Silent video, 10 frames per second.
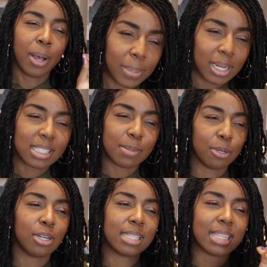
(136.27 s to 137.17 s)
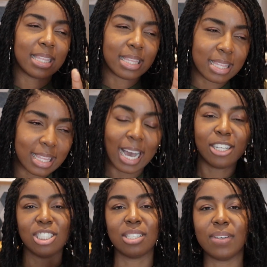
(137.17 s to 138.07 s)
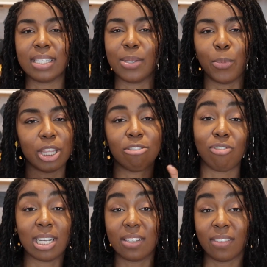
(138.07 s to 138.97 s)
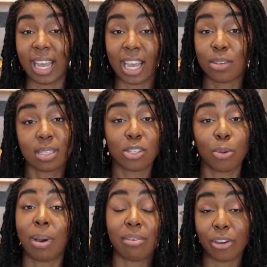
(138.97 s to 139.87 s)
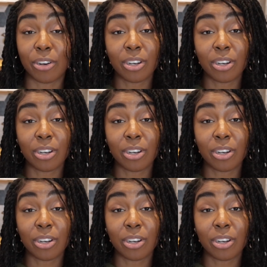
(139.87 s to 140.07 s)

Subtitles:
But to be honest, that just fits in with the rest of the chaos that's on my phone.